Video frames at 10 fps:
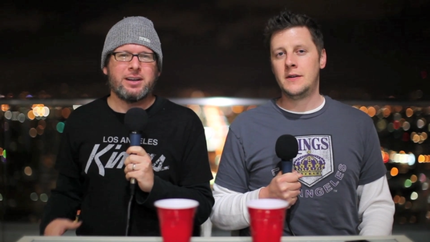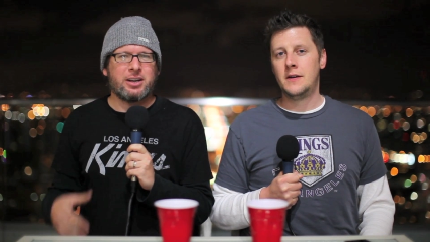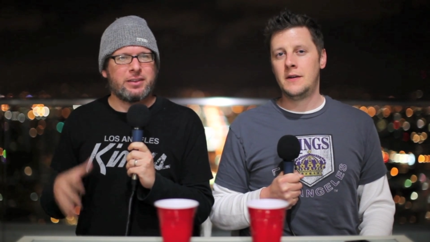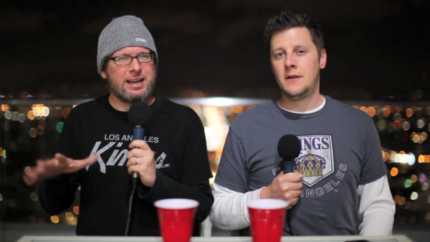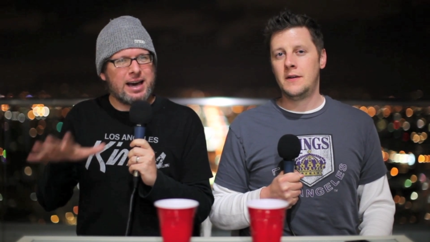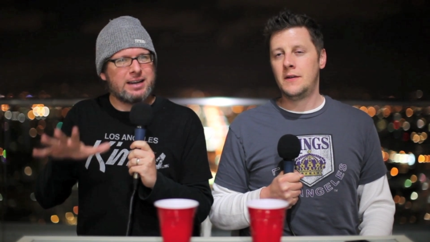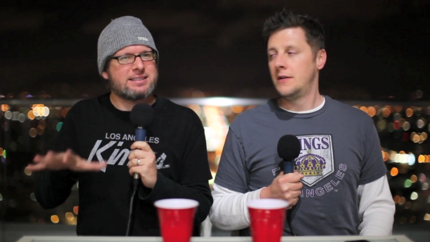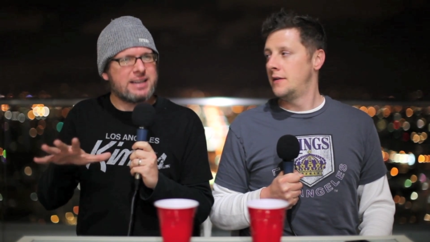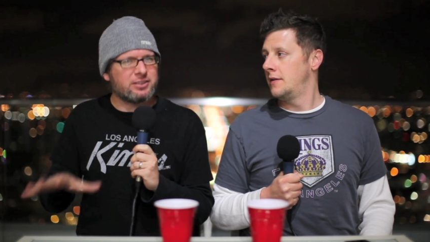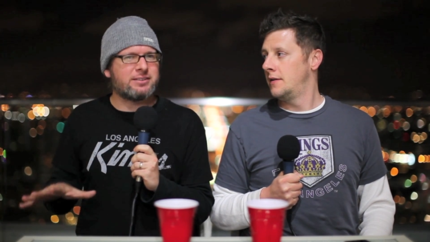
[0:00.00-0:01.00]
Speaker 1: You know, they kind of
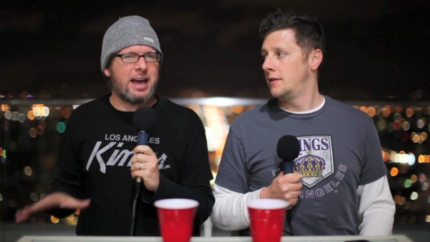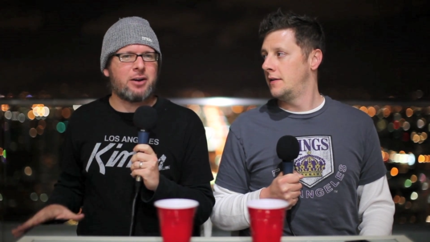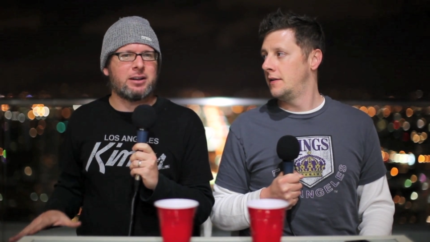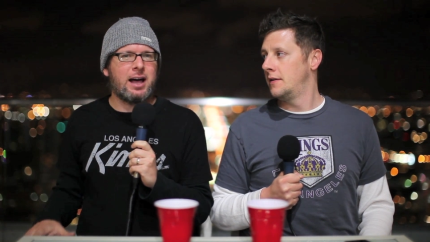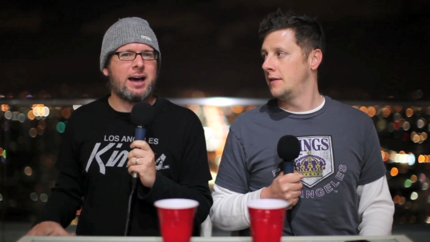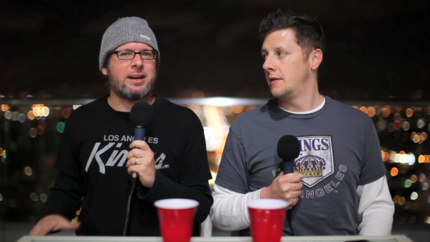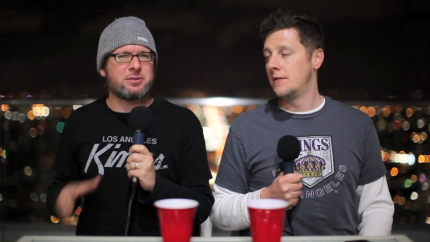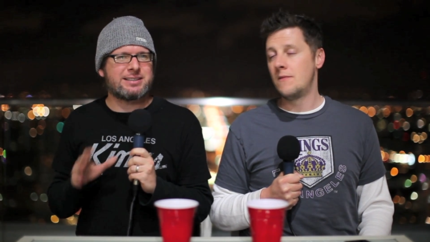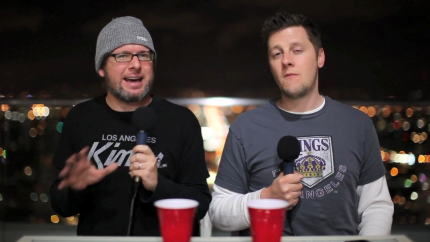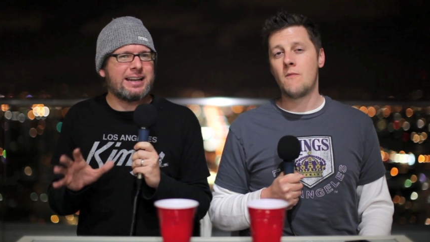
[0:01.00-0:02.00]
settled down a lot, and it
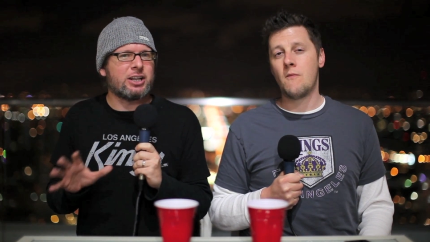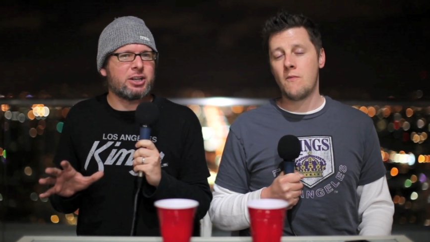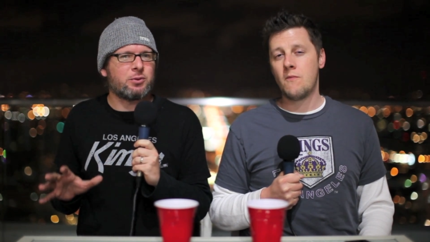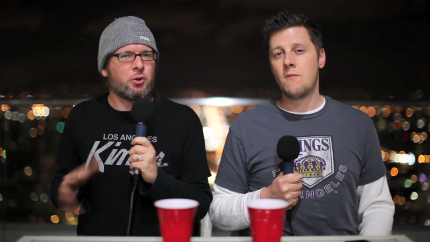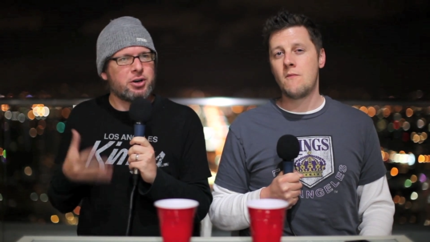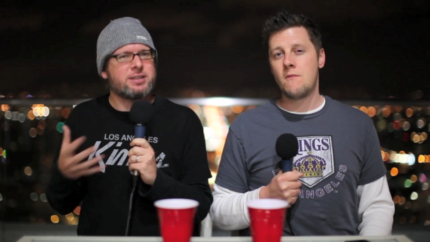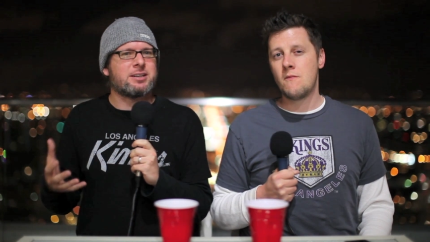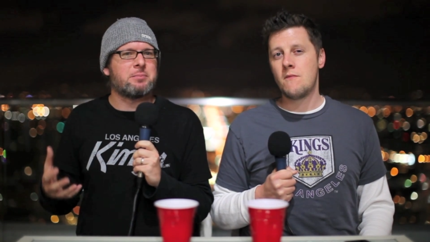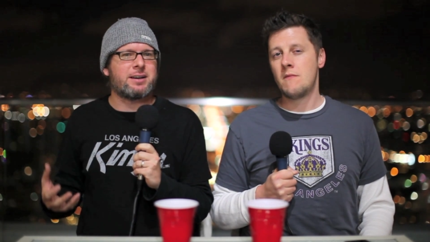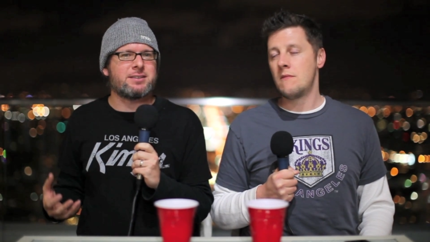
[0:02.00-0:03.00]
was kind of looking
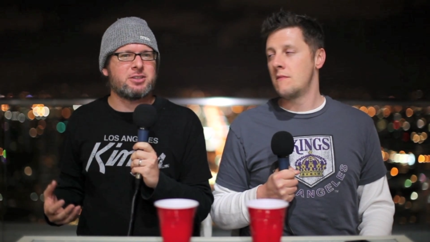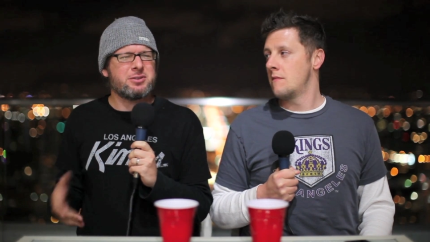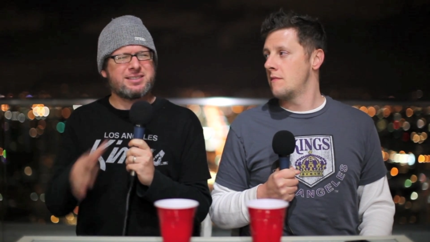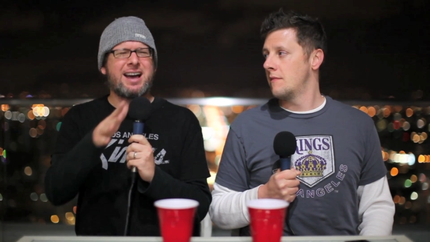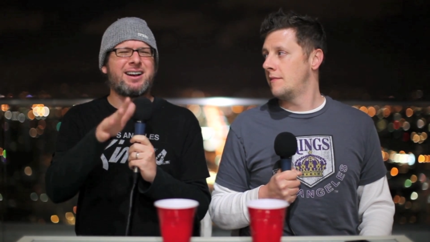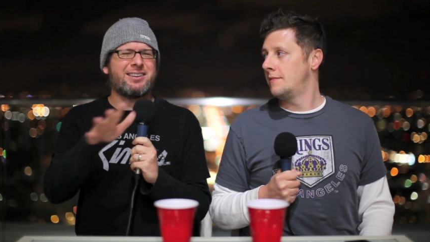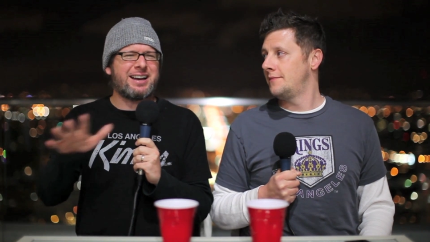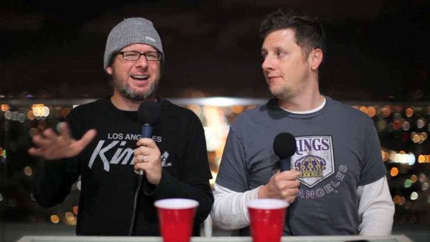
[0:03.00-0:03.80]
worrisome because you can tell.